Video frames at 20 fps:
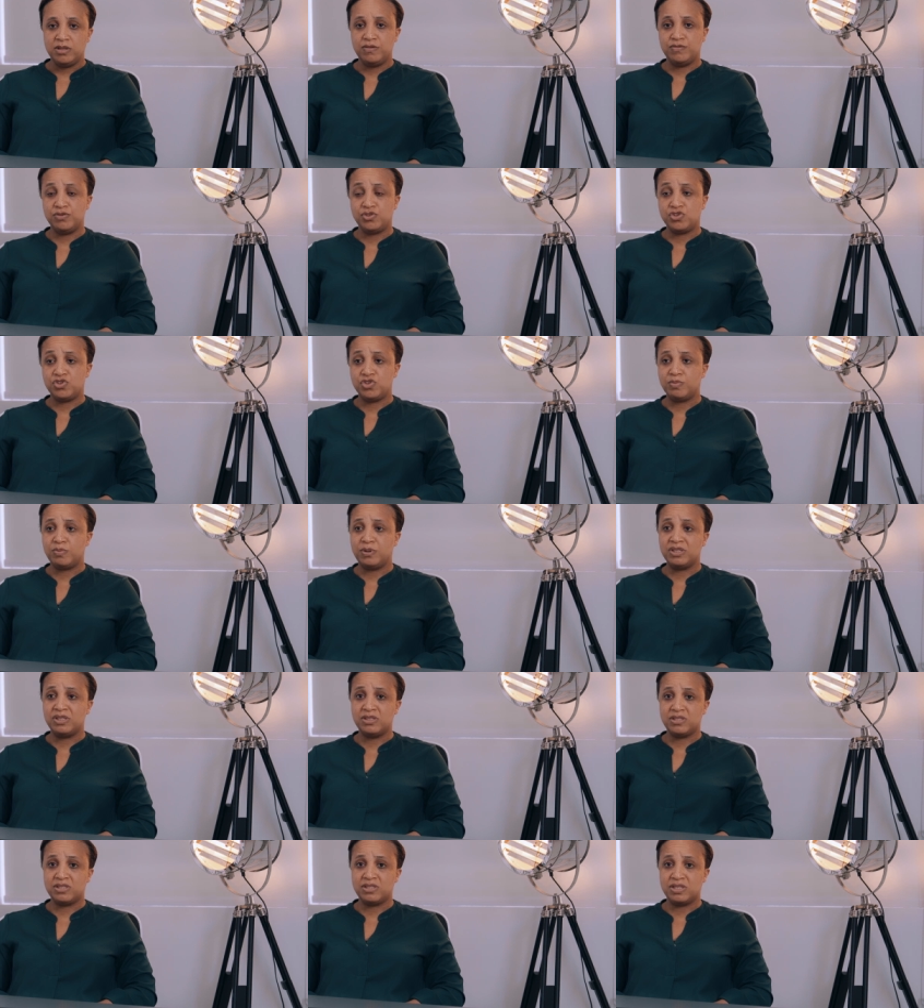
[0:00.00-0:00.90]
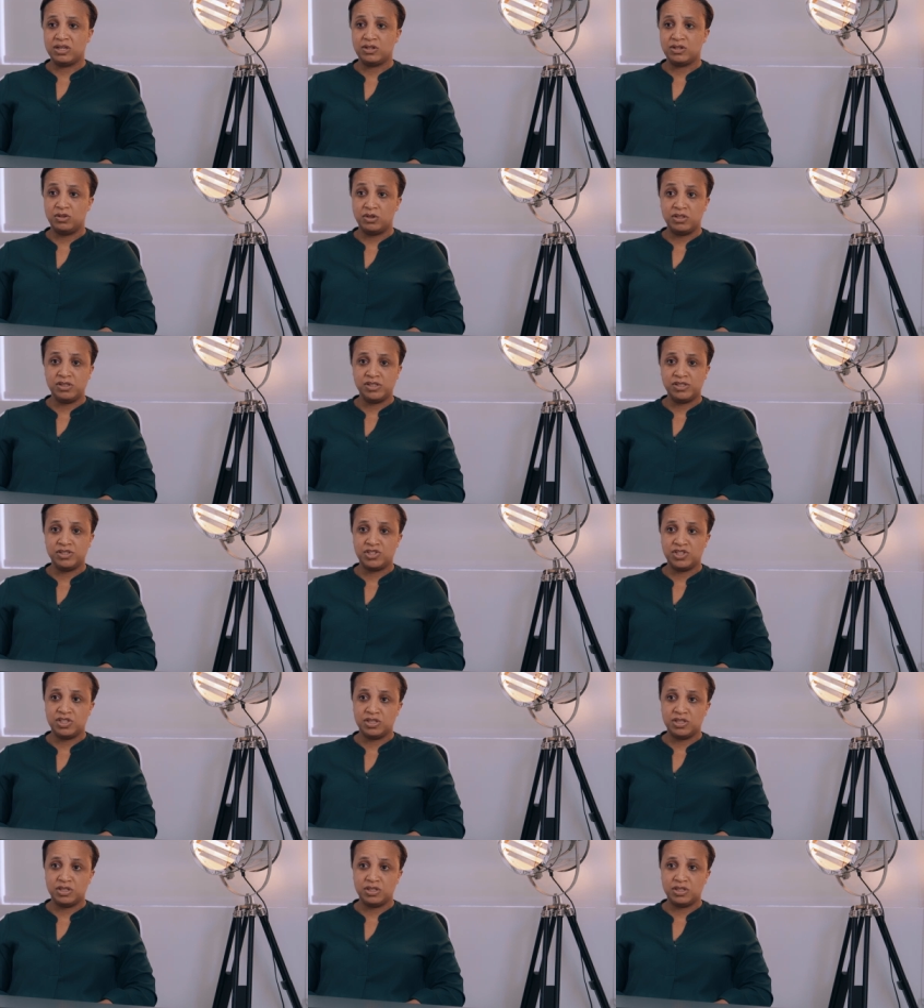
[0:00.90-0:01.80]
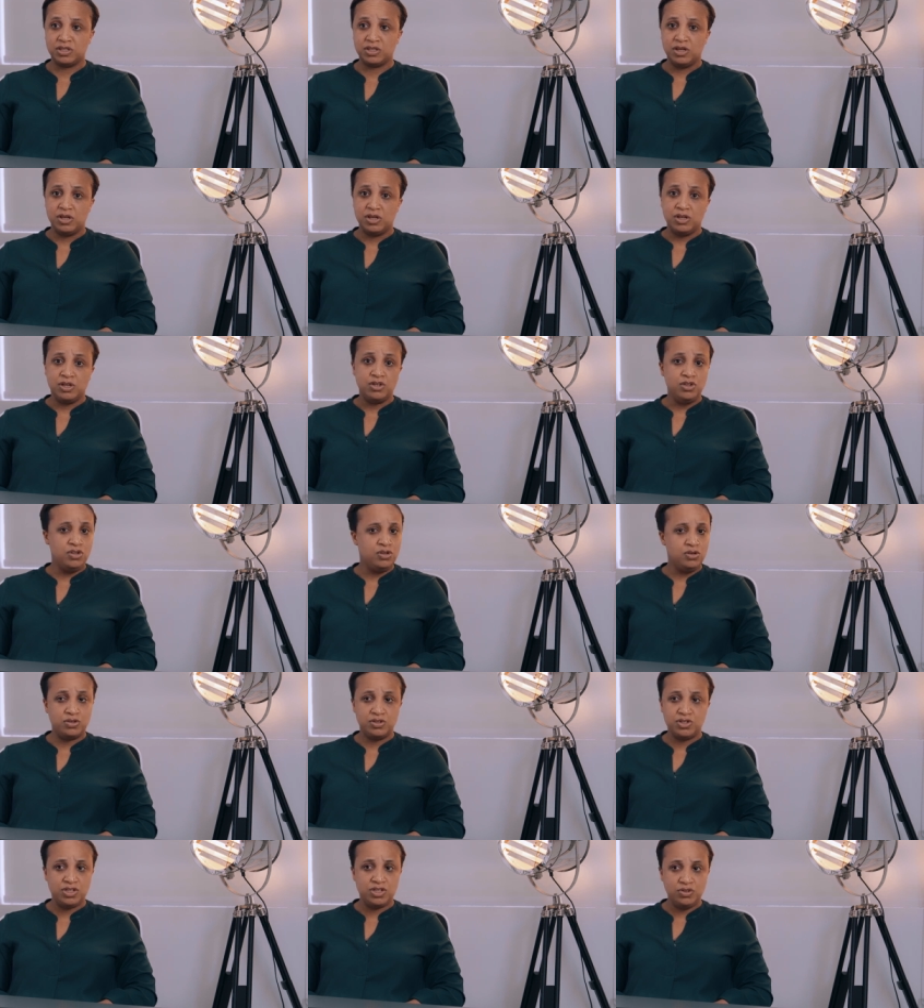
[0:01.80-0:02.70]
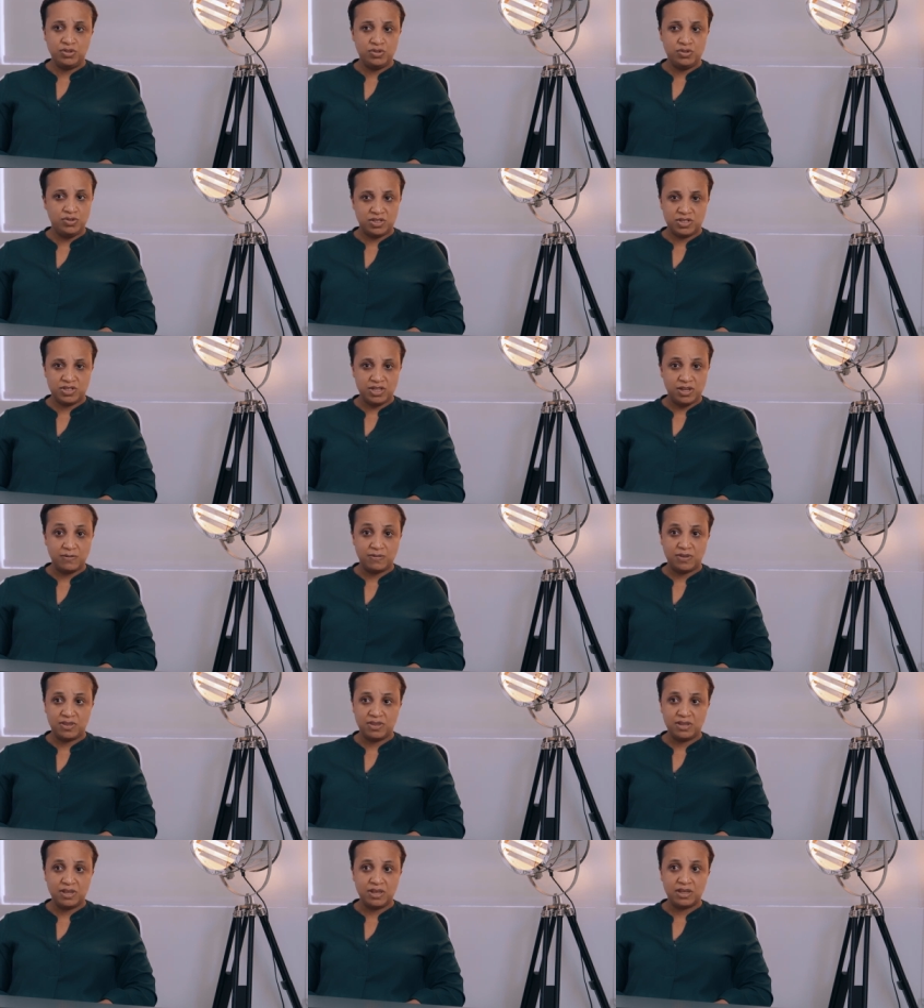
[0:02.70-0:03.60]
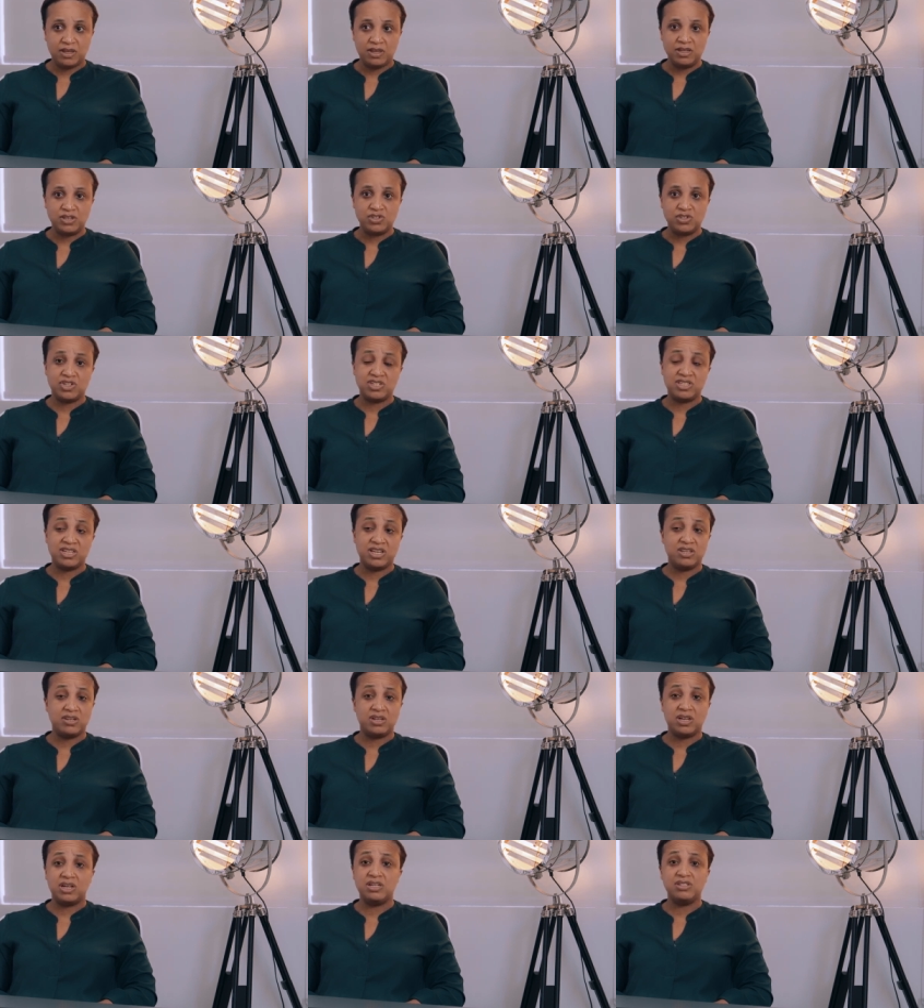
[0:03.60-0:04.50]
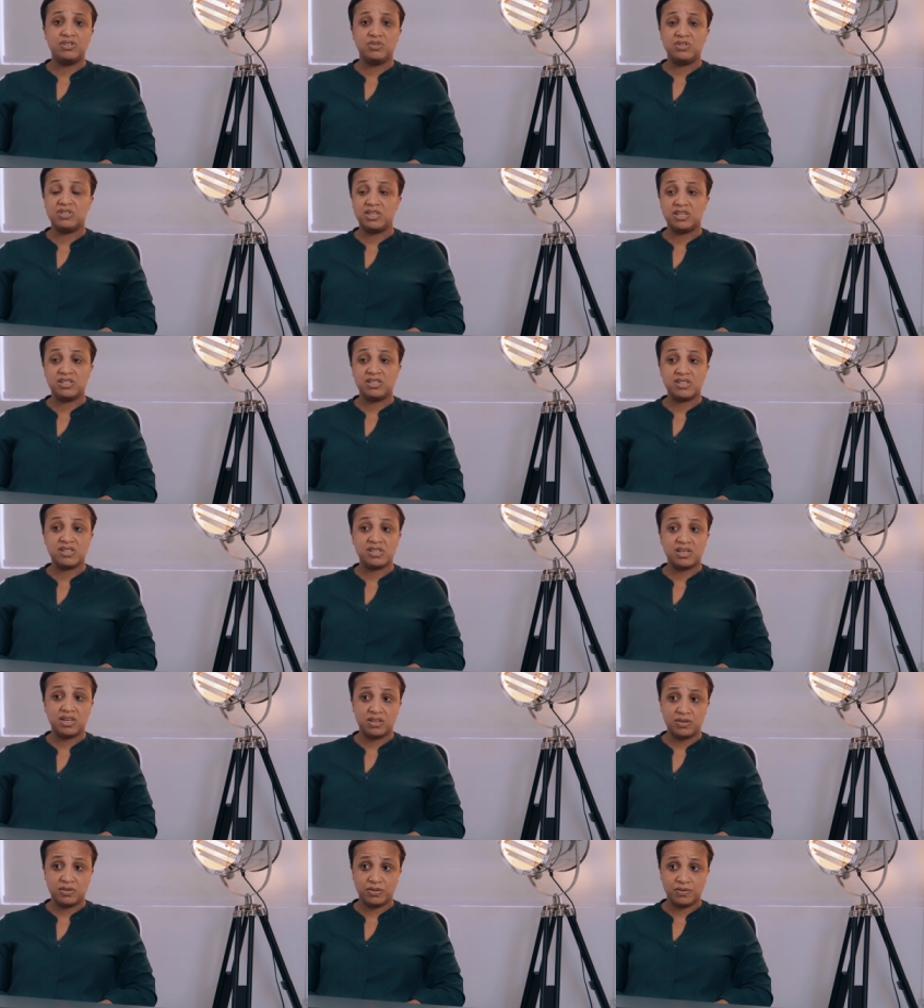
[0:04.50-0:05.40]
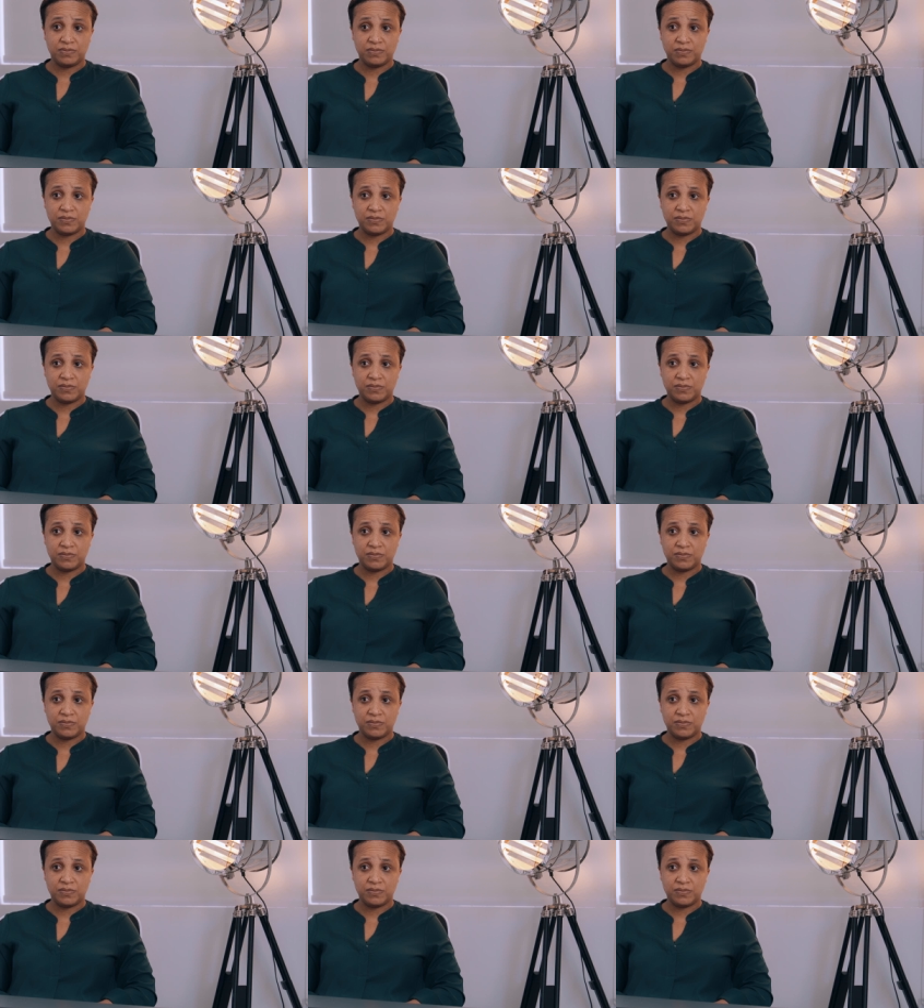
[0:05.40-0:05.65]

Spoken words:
if you strip out the technology, you could still do the same thing. It's just that you can't do it at scale.